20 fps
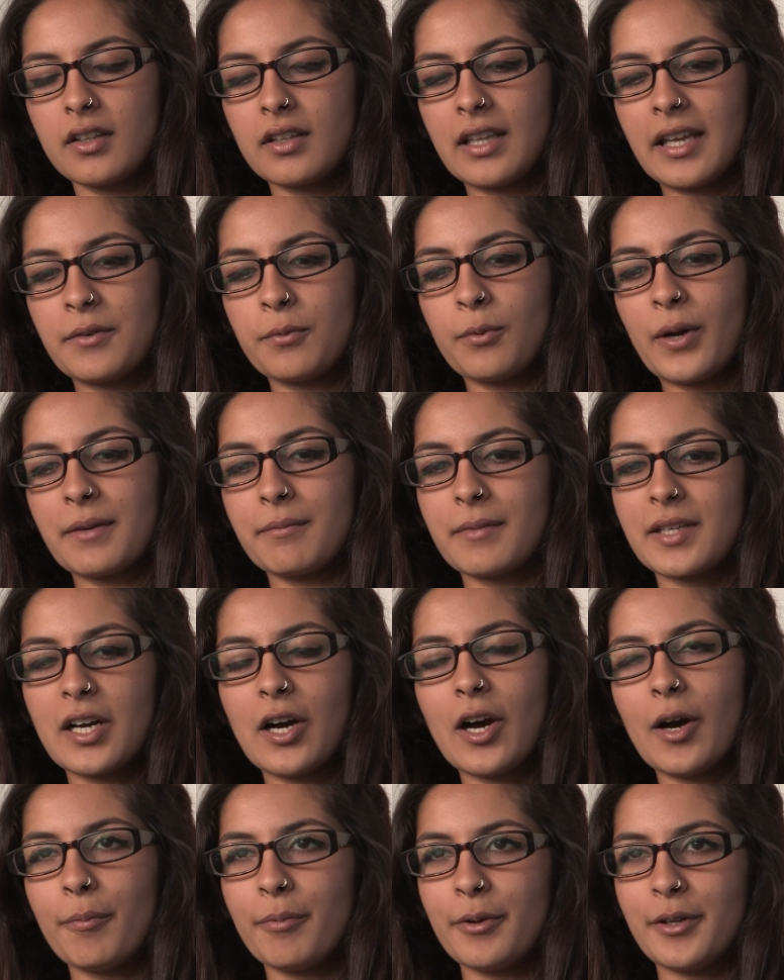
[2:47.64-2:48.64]
They'd wake me
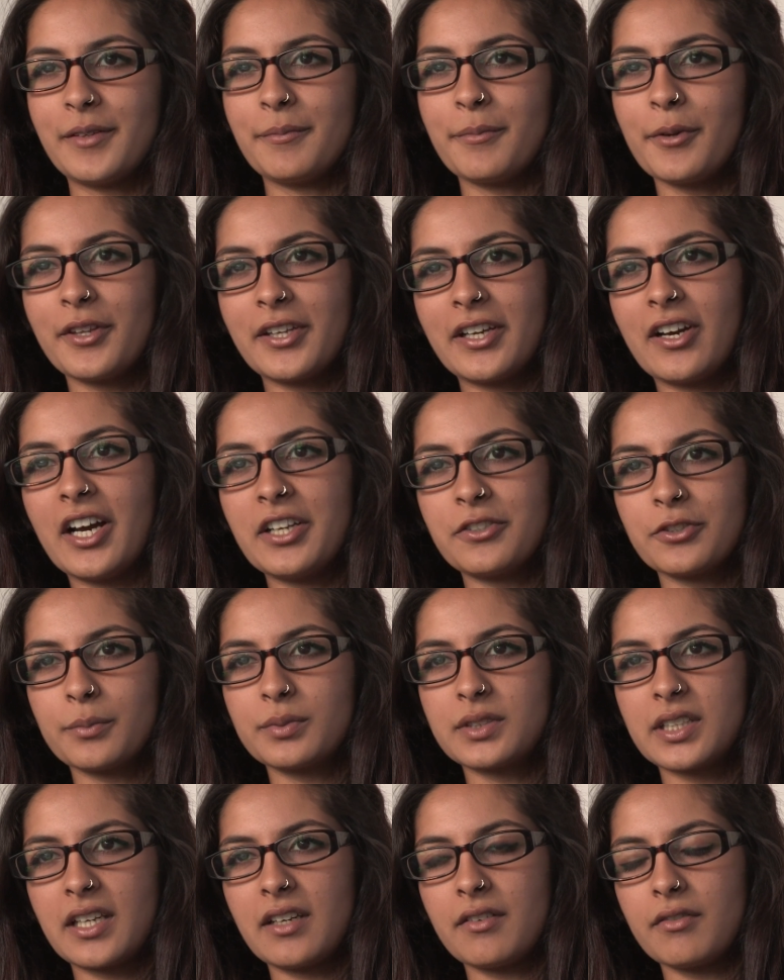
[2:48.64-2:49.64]
up and put the eye
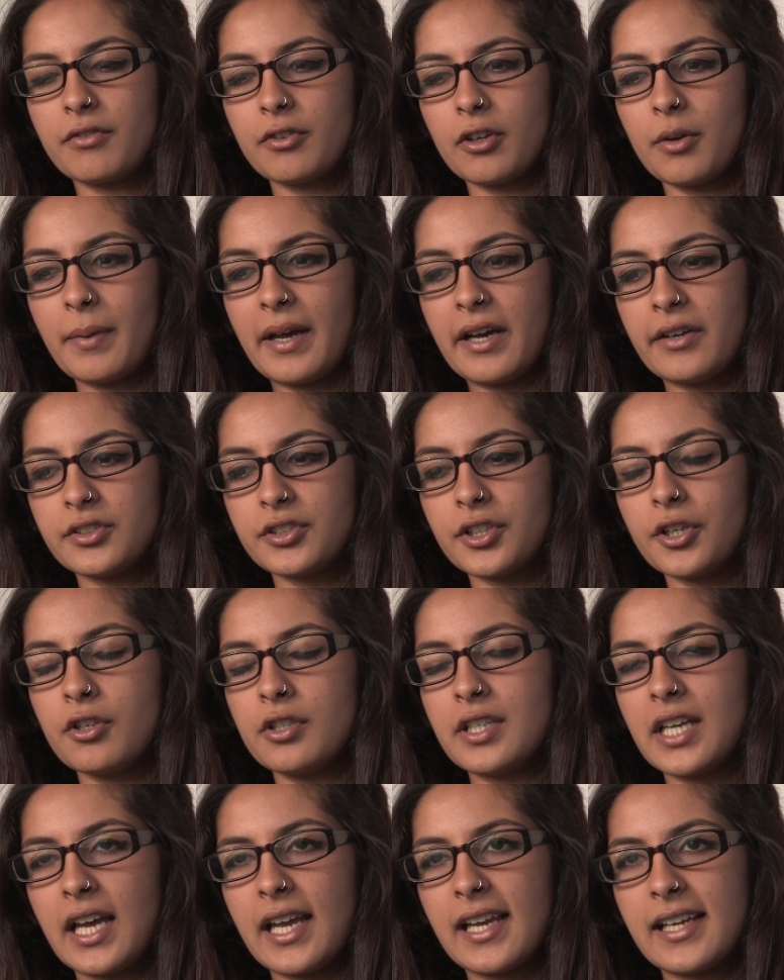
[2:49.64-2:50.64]
drops in for about 2
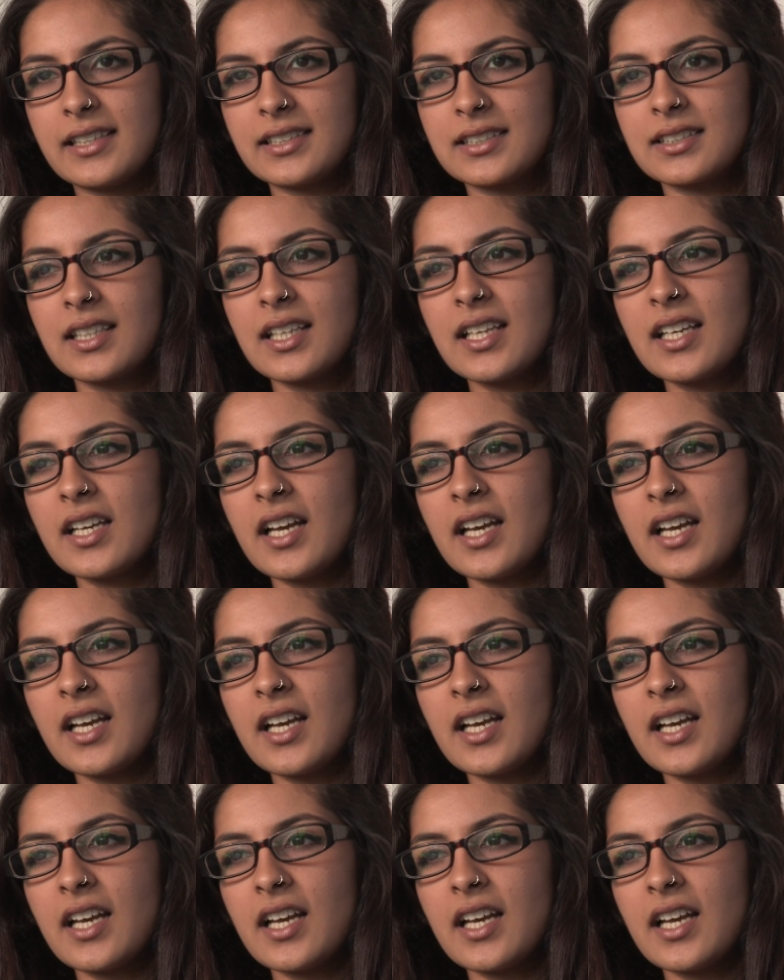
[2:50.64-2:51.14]
days.